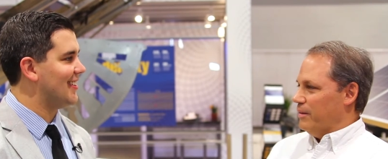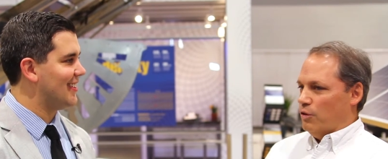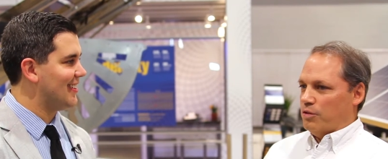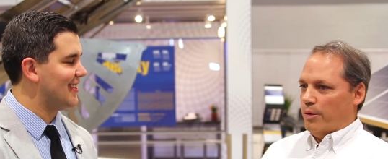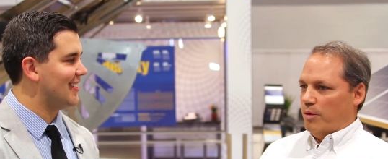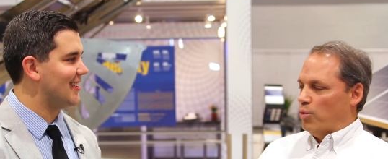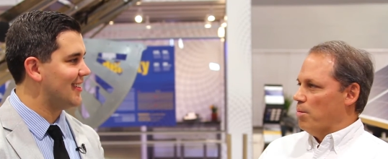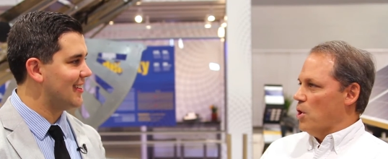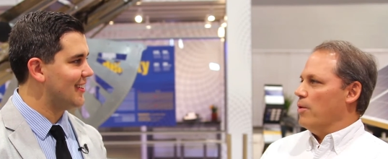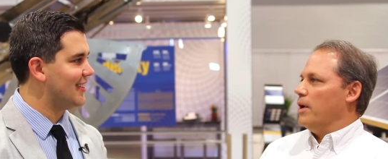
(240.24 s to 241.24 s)
Speaker 1: These are in
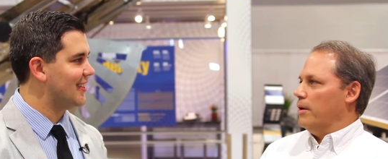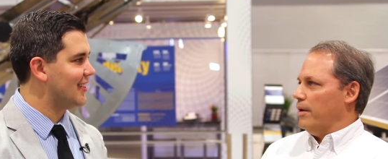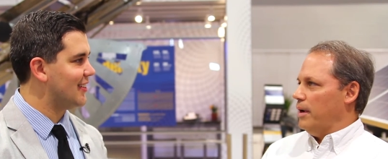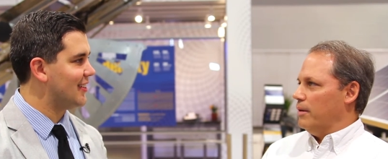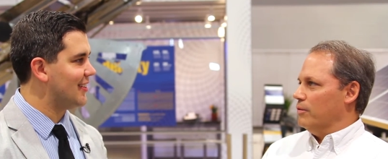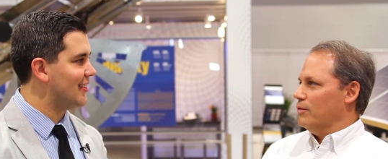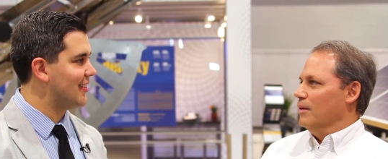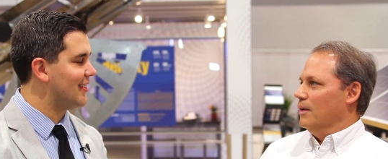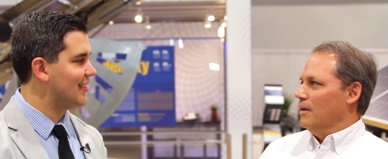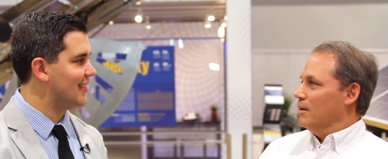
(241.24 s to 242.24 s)
remote areas,
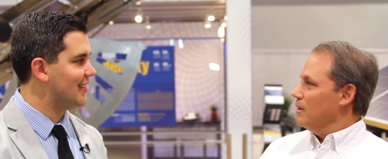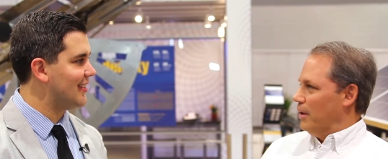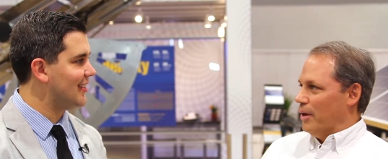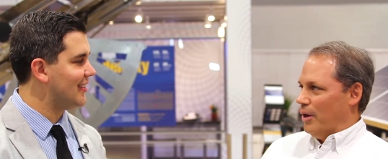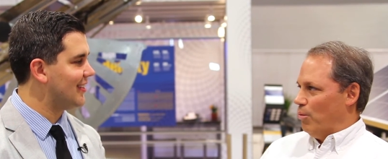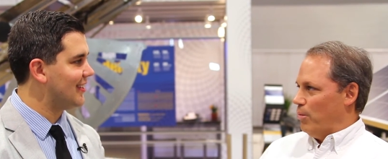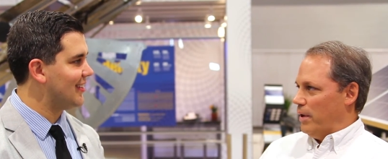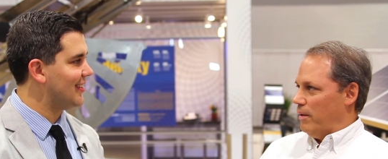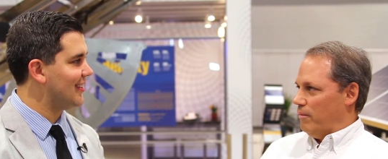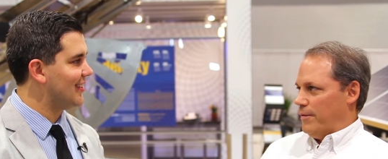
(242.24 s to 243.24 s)
you know,
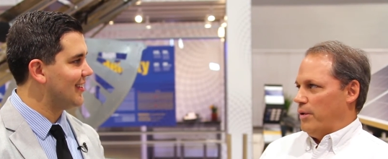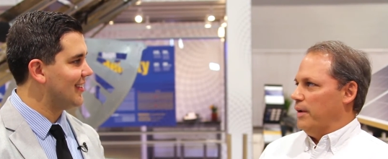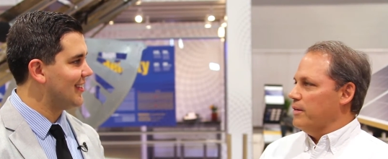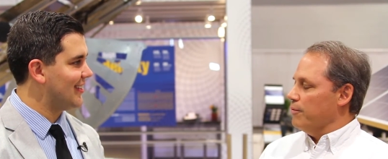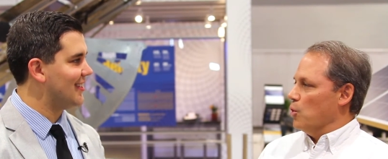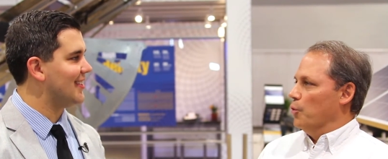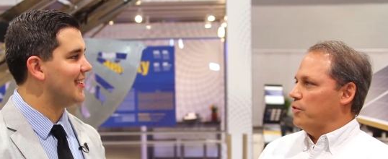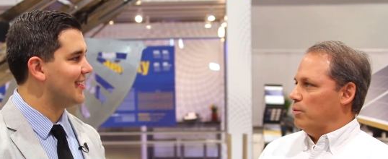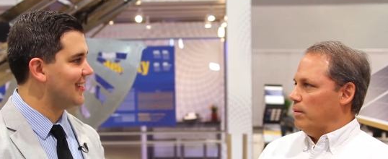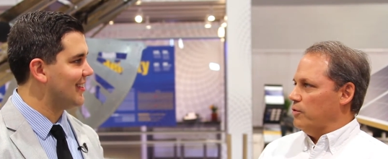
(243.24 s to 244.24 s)
with very difficult
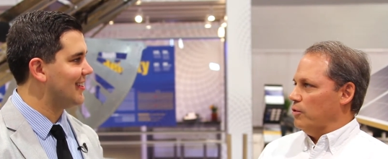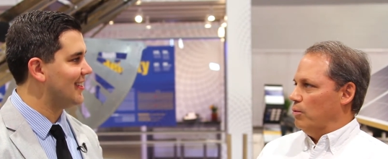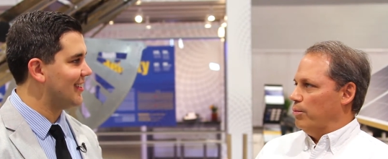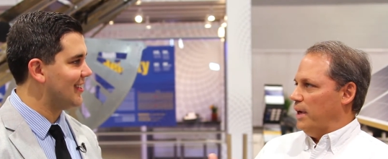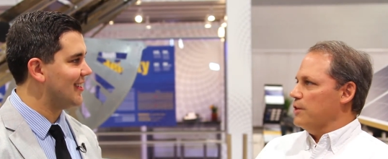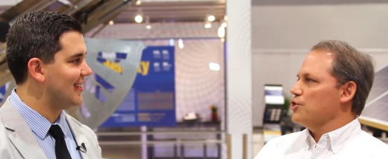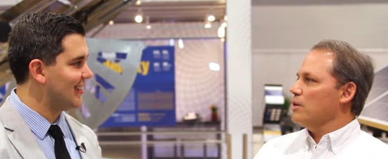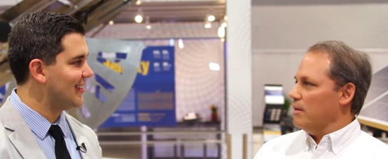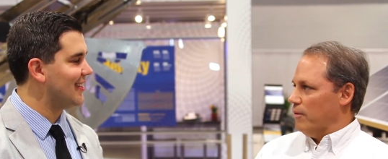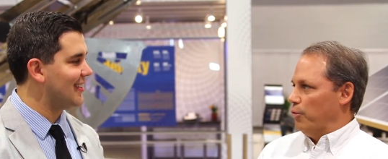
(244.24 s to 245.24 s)
to, to
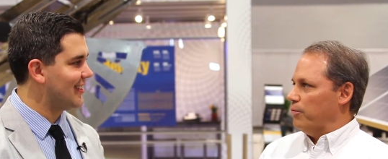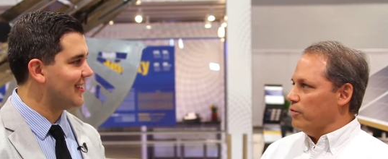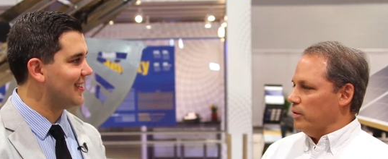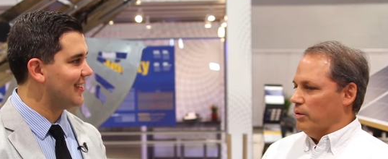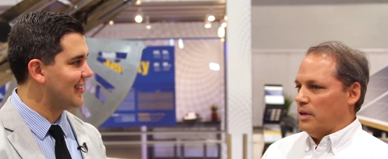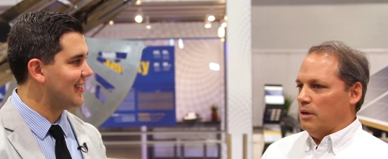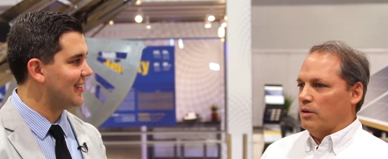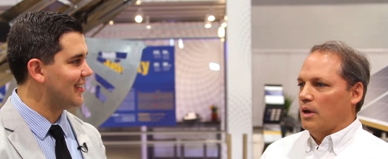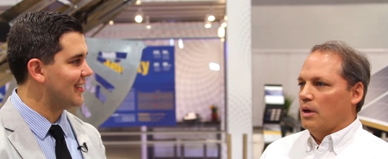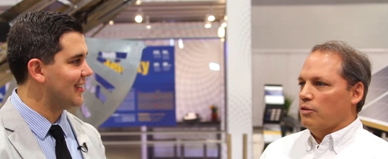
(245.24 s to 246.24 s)
reach those
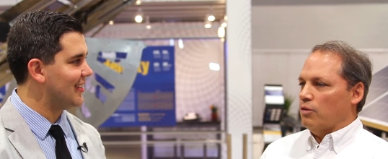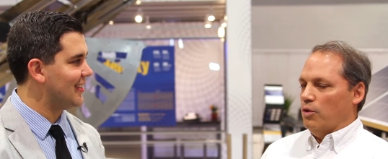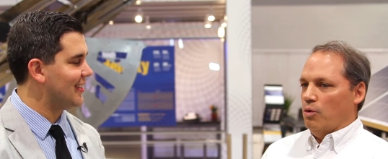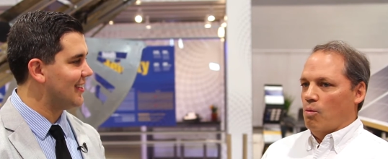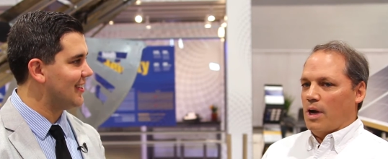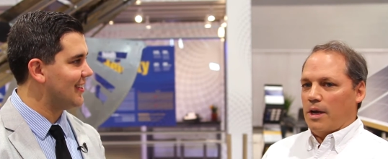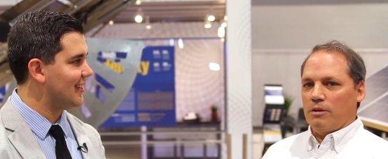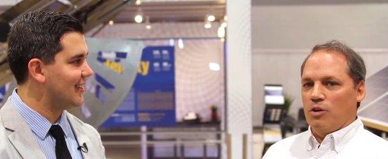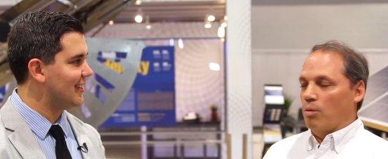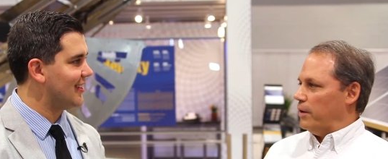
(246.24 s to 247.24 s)
facilities. So you want,
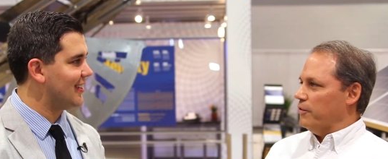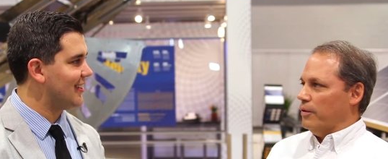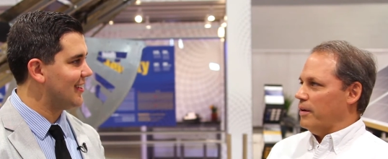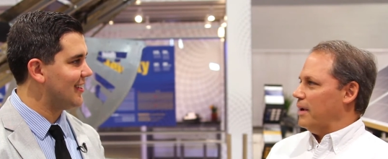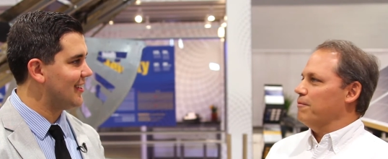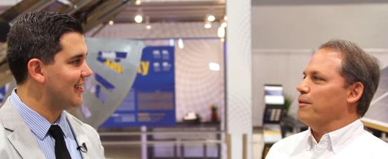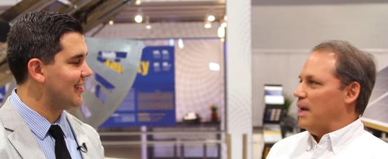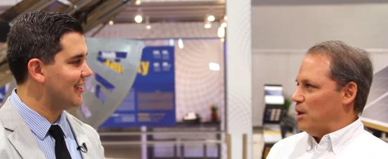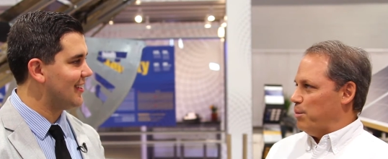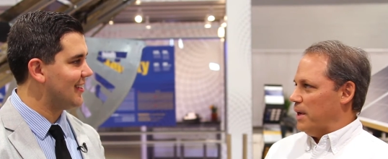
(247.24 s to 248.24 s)
you want to turn on and
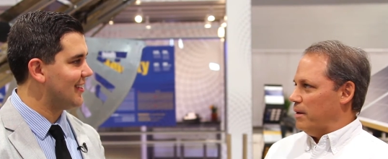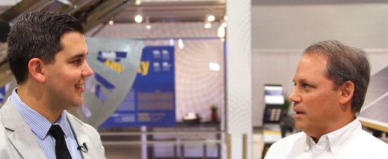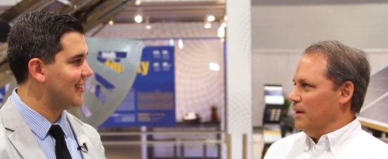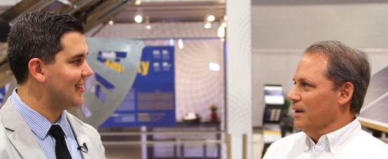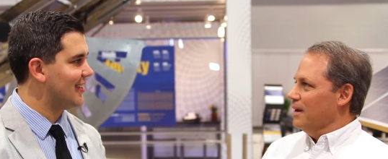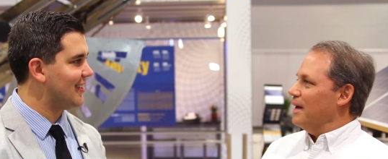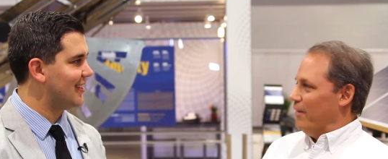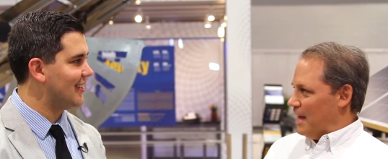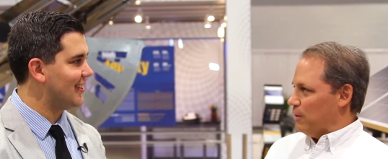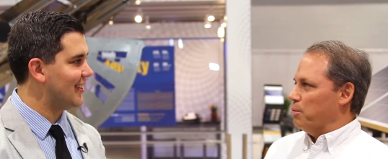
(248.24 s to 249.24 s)
forget about it.
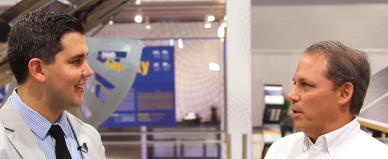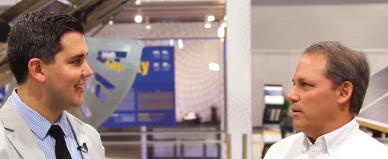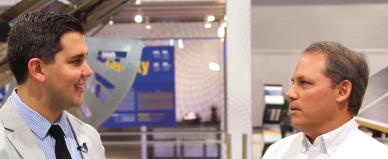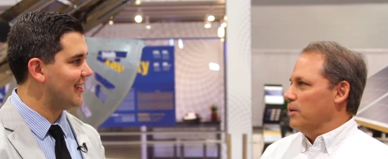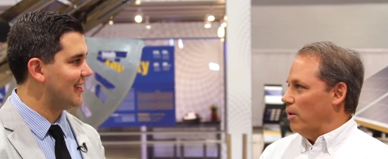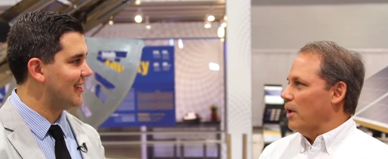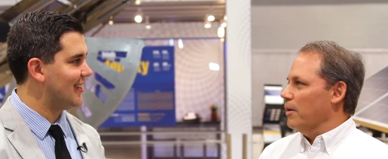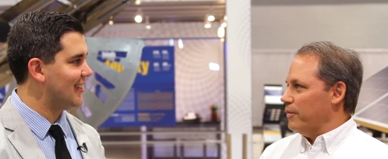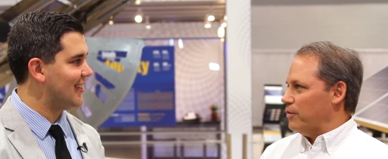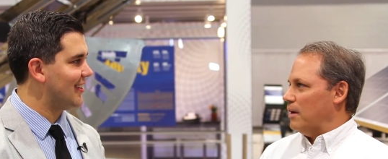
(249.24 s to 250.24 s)
And that's what, you know,
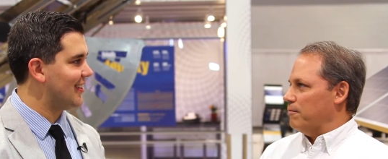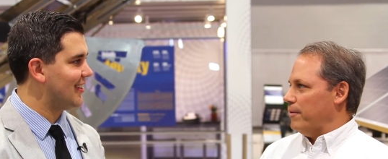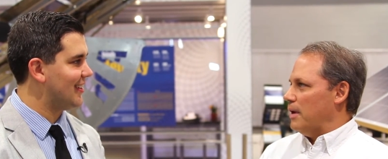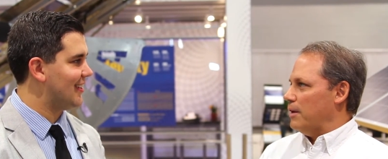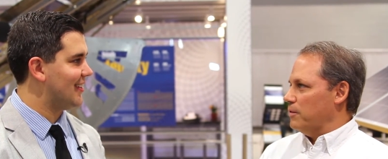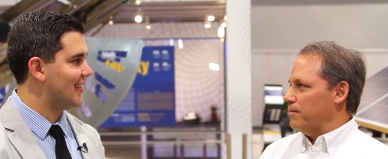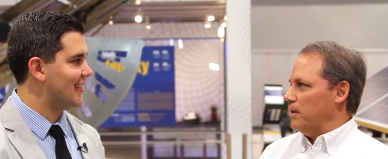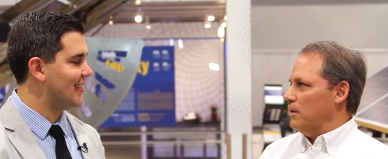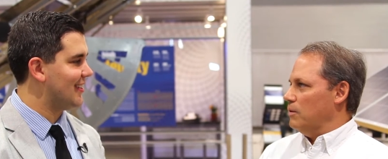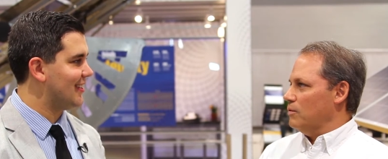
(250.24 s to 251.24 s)
our design
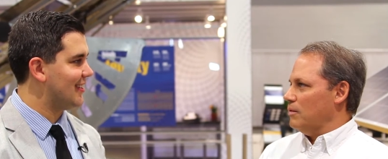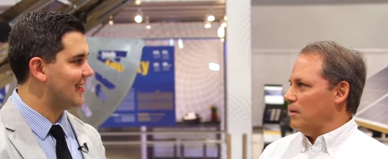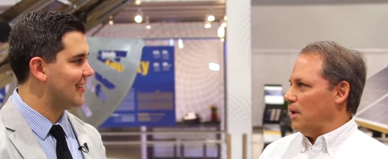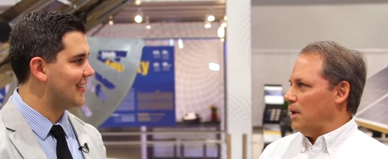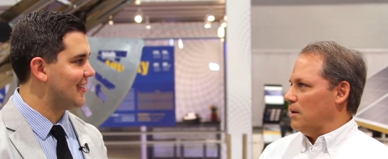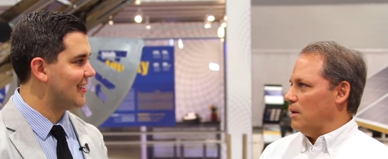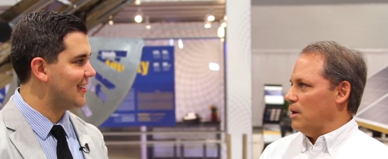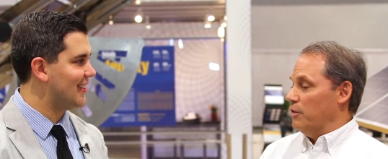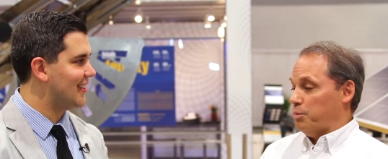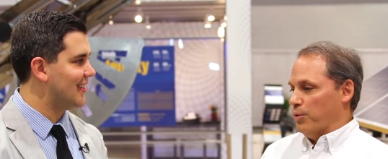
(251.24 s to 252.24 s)
philosophy is, and
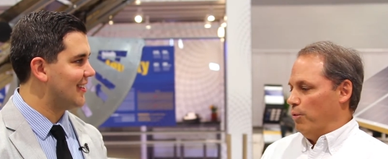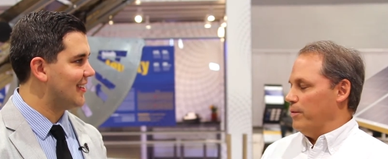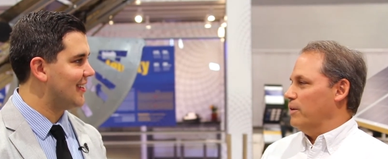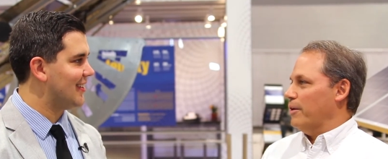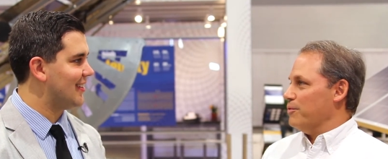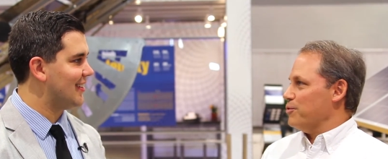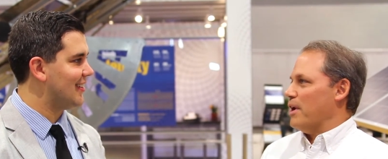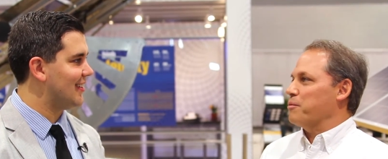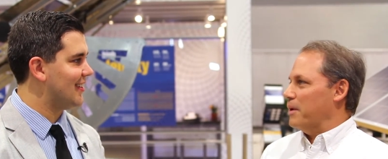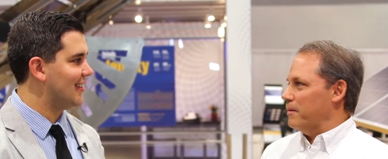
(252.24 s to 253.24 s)
uh, it's proven in our
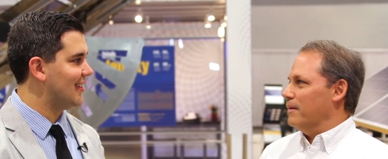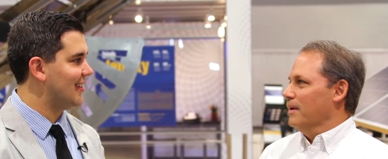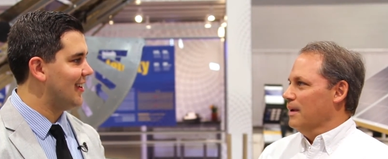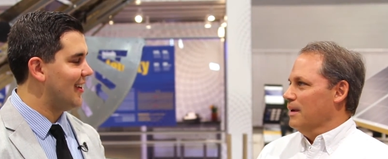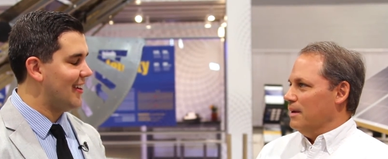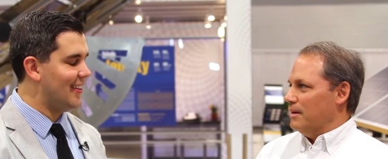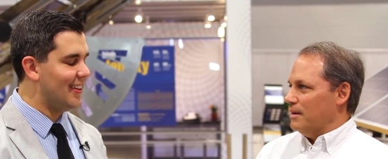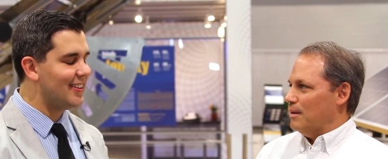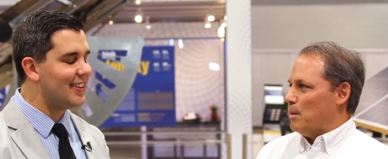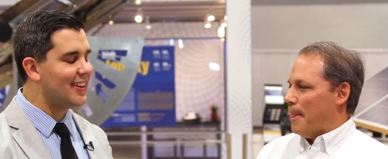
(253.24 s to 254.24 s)
track record. And the
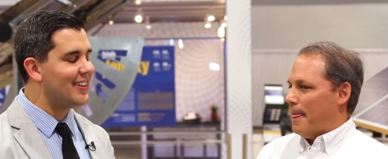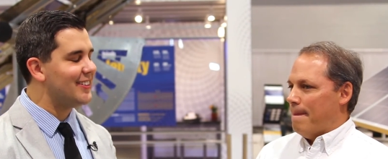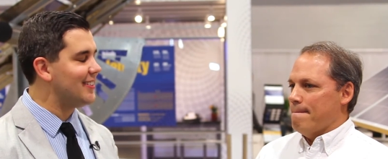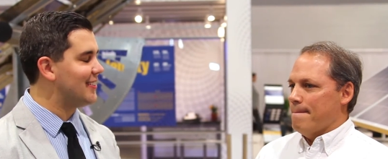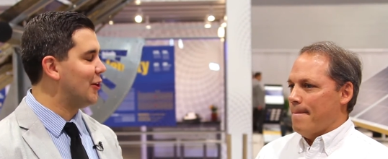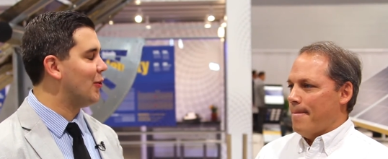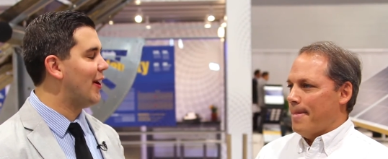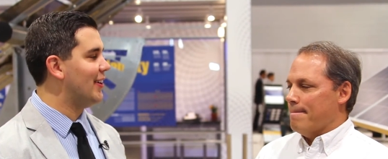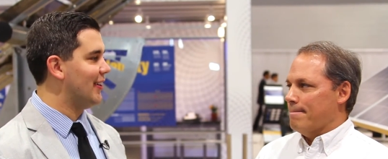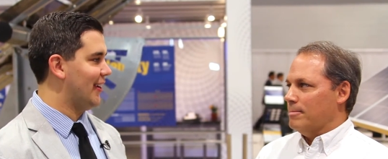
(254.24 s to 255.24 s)
other thing is, it's a
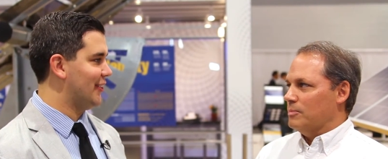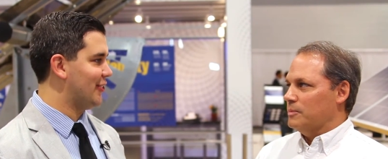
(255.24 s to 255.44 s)
great looking